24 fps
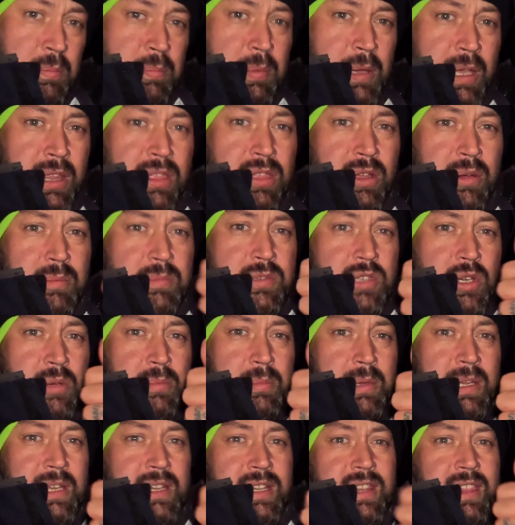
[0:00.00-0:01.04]
big thumbs
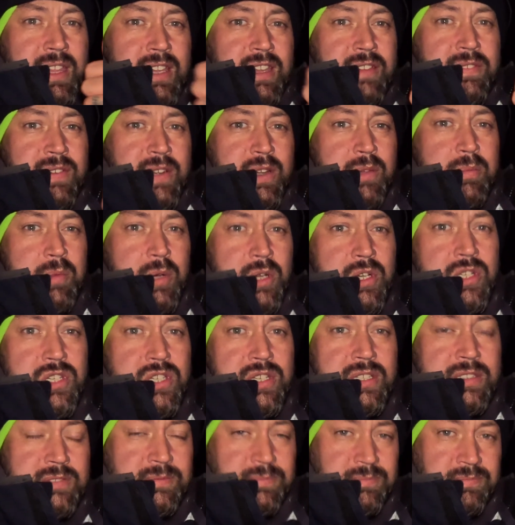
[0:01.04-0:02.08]
up, mate. Thank you very
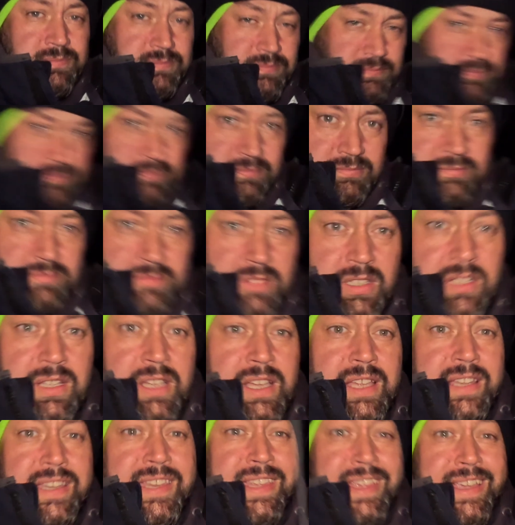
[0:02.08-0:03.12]
much.
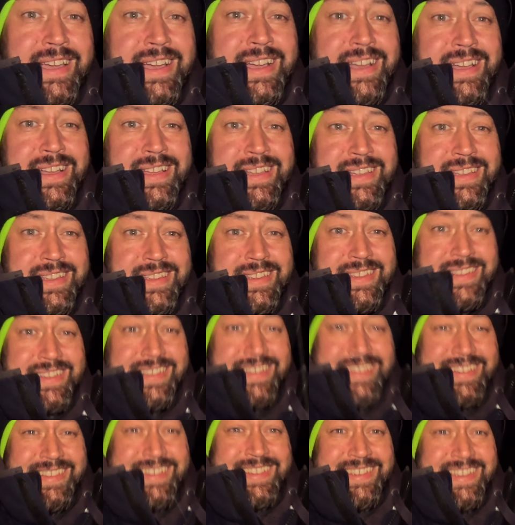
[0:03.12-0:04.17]
And yeah,
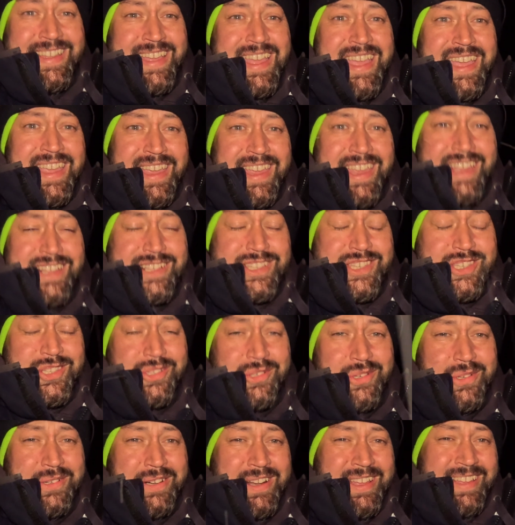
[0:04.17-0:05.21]

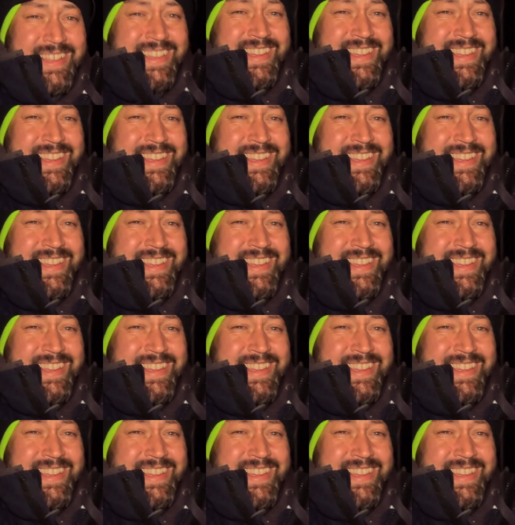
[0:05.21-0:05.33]
hailstone.